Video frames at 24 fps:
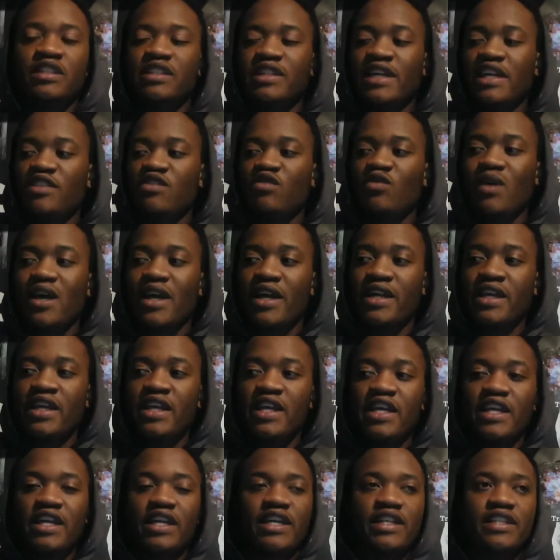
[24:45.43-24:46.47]
That's why
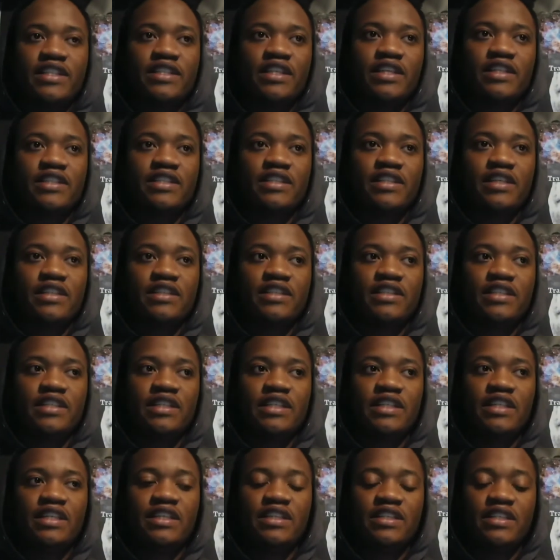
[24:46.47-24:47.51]
it's
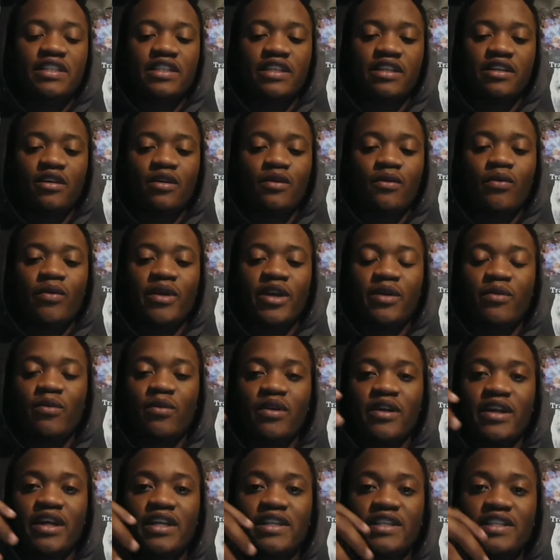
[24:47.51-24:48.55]
easier when we're
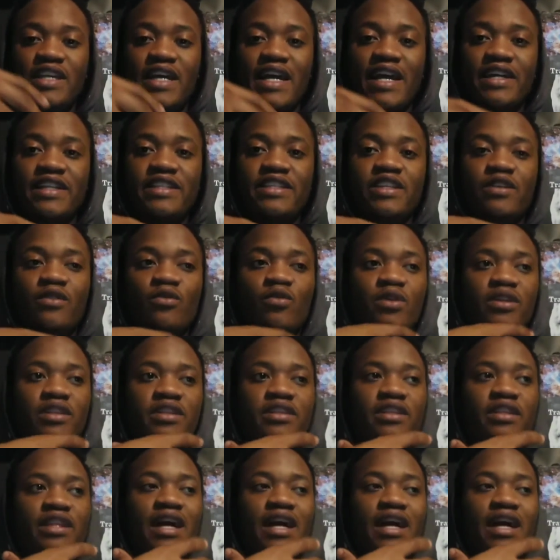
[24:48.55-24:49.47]
interacting with